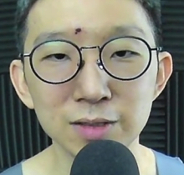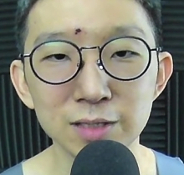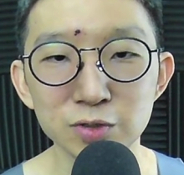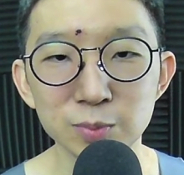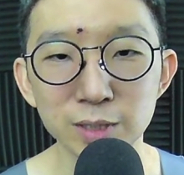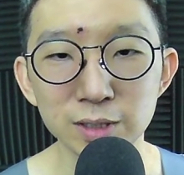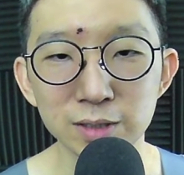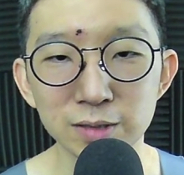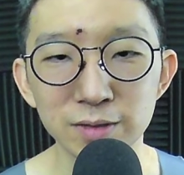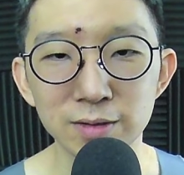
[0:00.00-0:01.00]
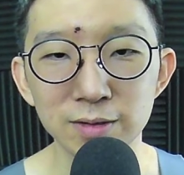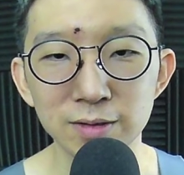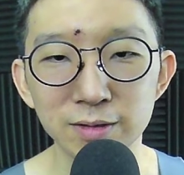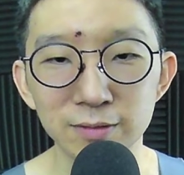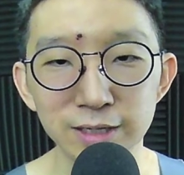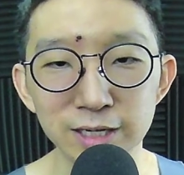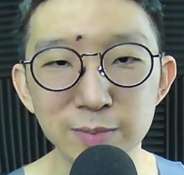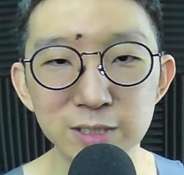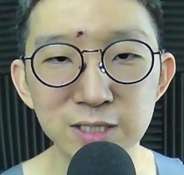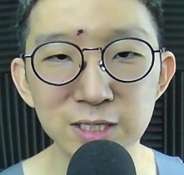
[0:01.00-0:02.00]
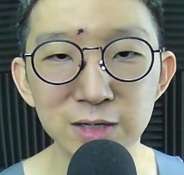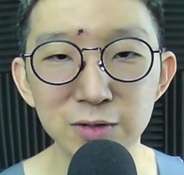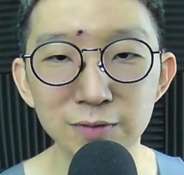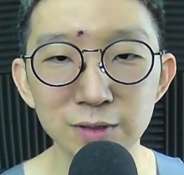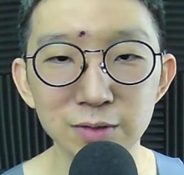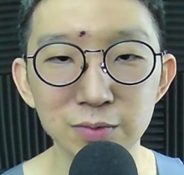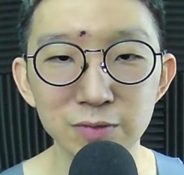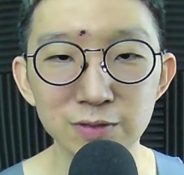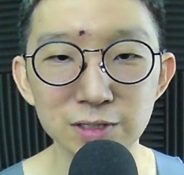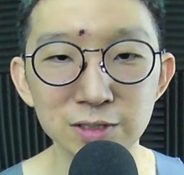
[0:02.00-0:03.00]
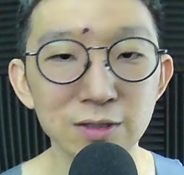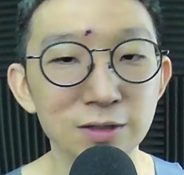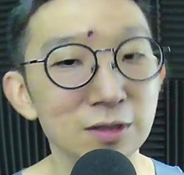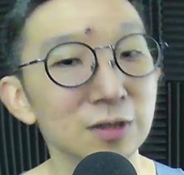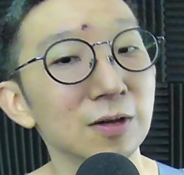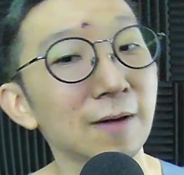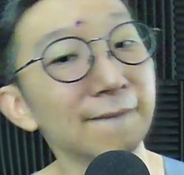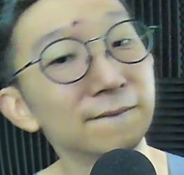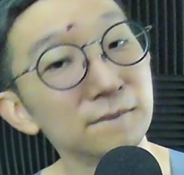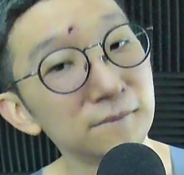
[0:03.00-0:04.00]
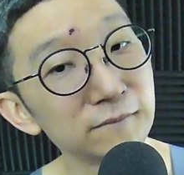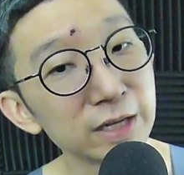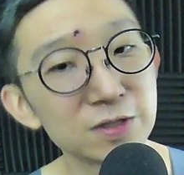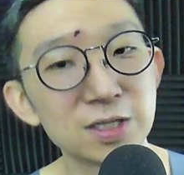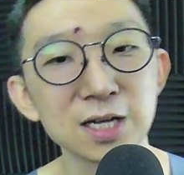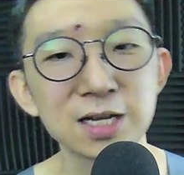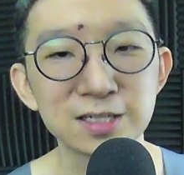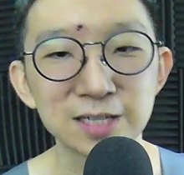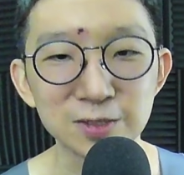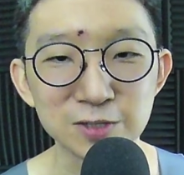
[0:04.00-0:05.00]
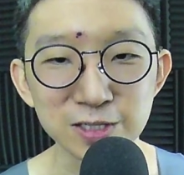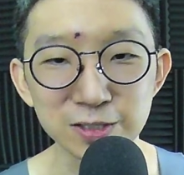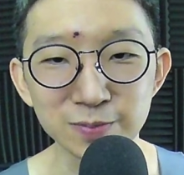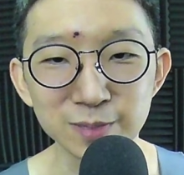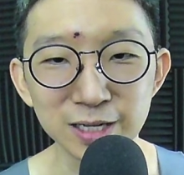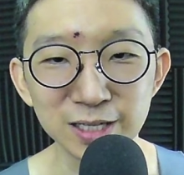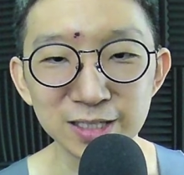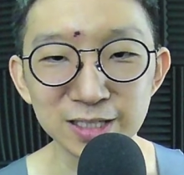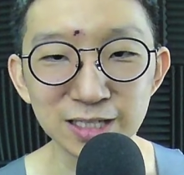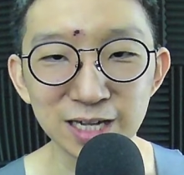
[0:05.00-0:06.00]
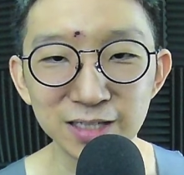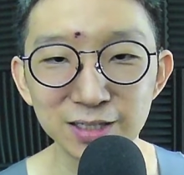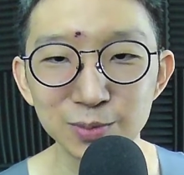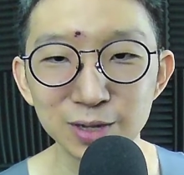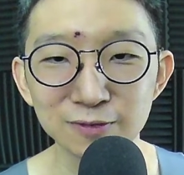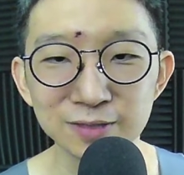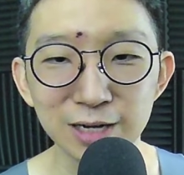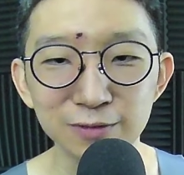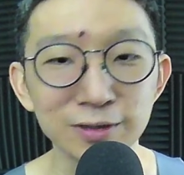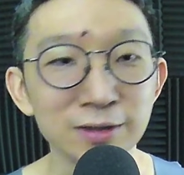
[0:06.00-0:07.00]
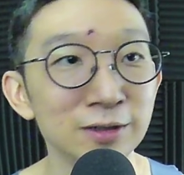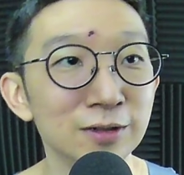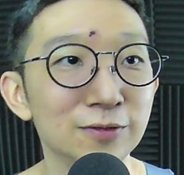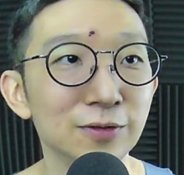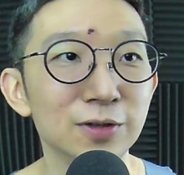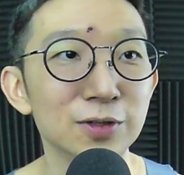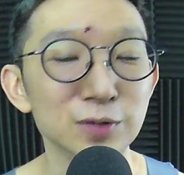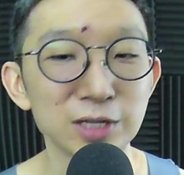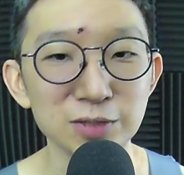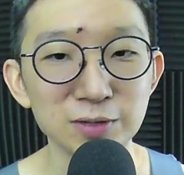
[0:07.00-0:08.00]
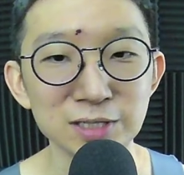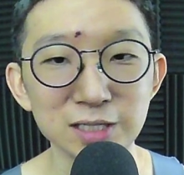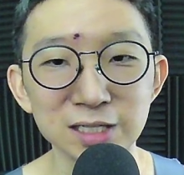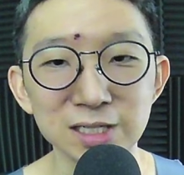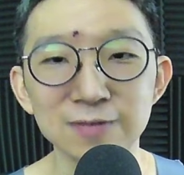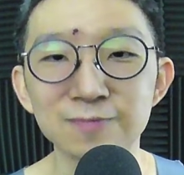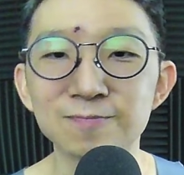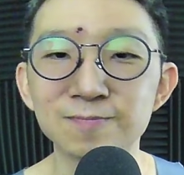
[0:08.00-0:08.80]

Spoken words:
This could be a ABC kind of a wave C. You see that? There could still be another wave down for Uni USDT.